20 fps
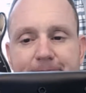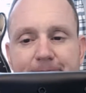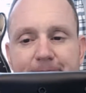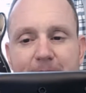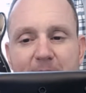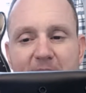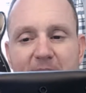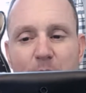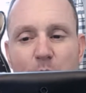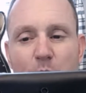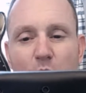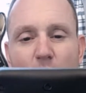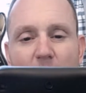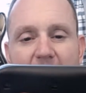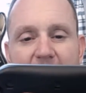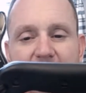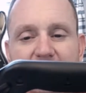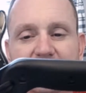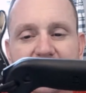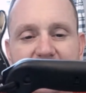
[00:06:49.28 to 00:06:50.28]
it will have
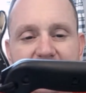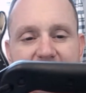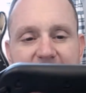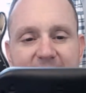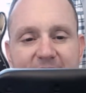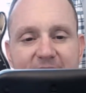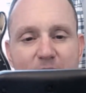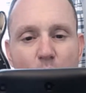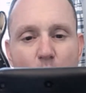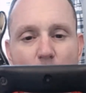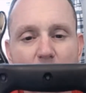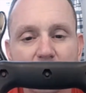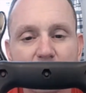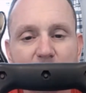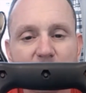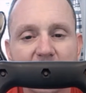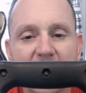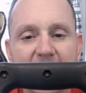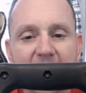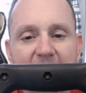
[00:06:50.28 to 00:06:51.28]
a tendency to want to
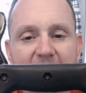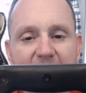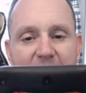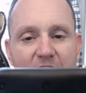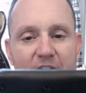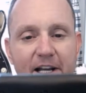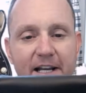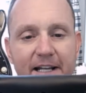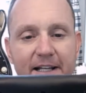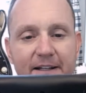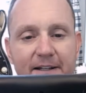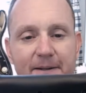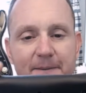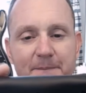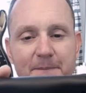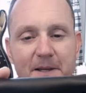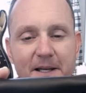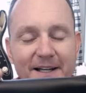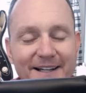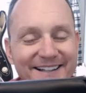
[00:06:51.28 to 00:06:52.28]
fly out of your
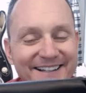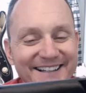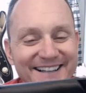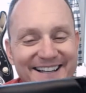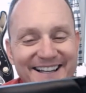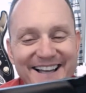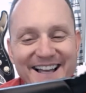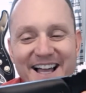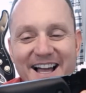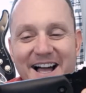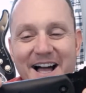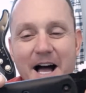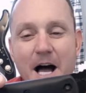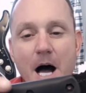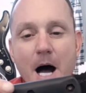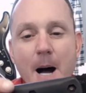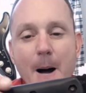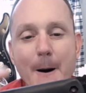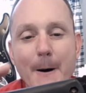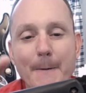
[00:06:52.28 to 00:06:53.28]
hand.
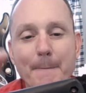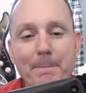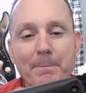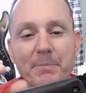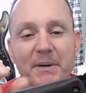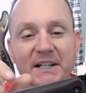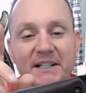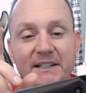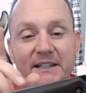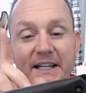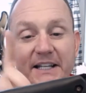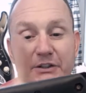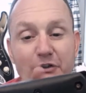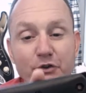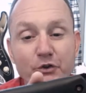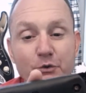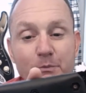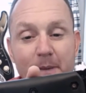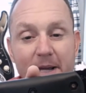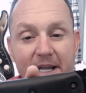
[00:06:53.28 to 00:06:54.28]
But they
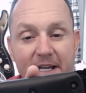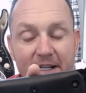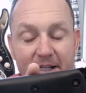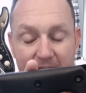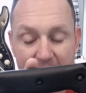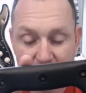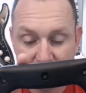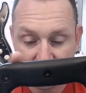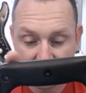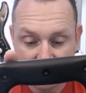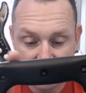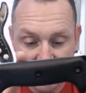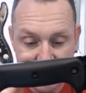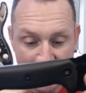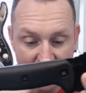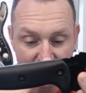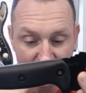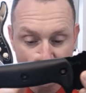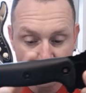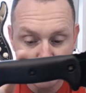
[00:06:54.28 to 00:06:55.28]
do make
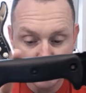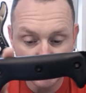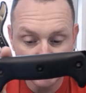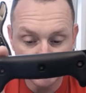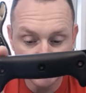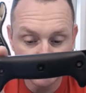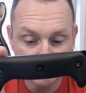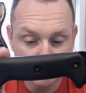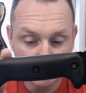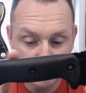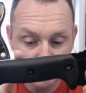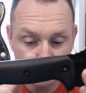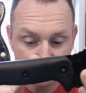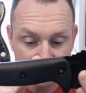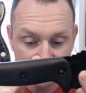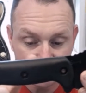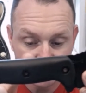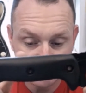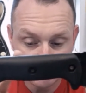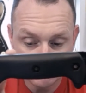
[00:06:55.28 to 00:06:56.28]
aftermarket
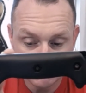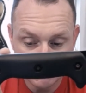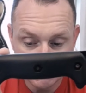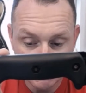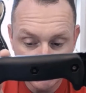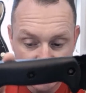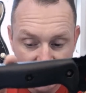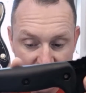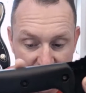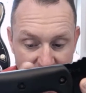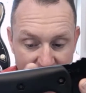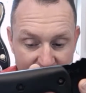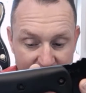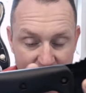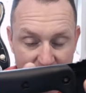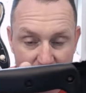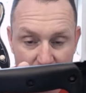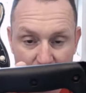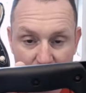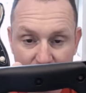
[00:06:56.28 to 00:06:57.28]
grips, and
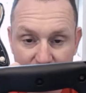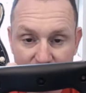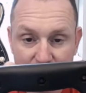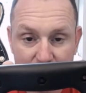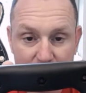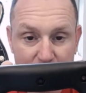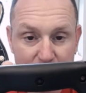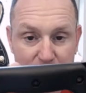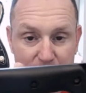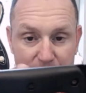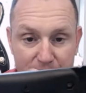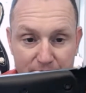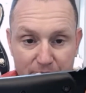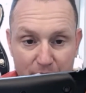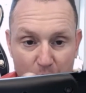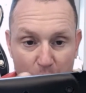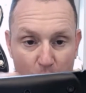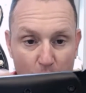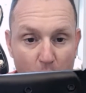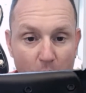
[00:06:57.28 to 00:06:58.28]
there's
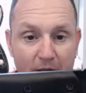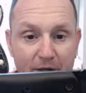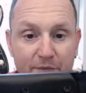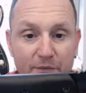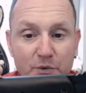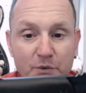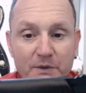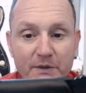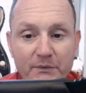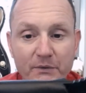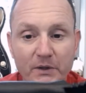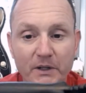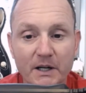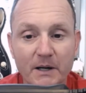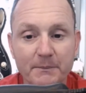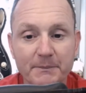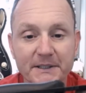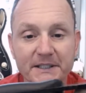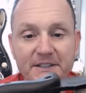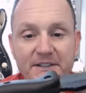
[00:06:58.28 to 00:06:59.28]
quite a few different
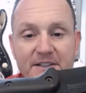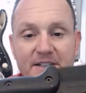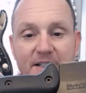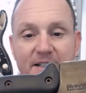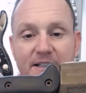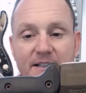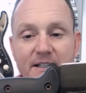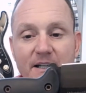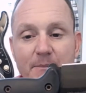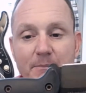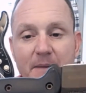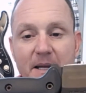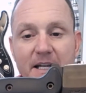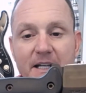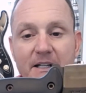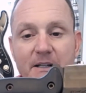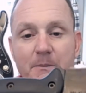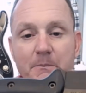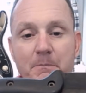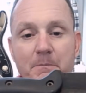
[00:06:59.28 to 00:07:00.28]
companies that make
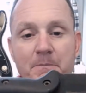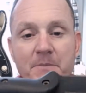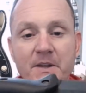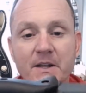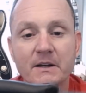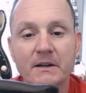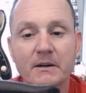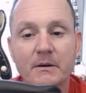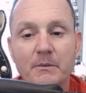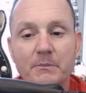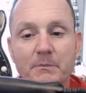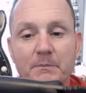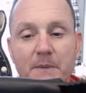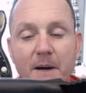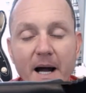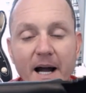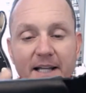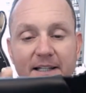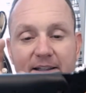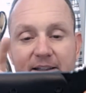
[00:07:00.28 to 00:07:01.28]
them.
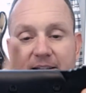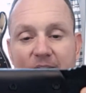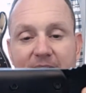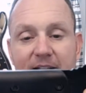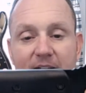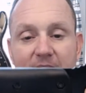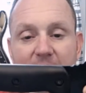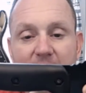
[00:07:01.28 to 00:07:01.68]
I think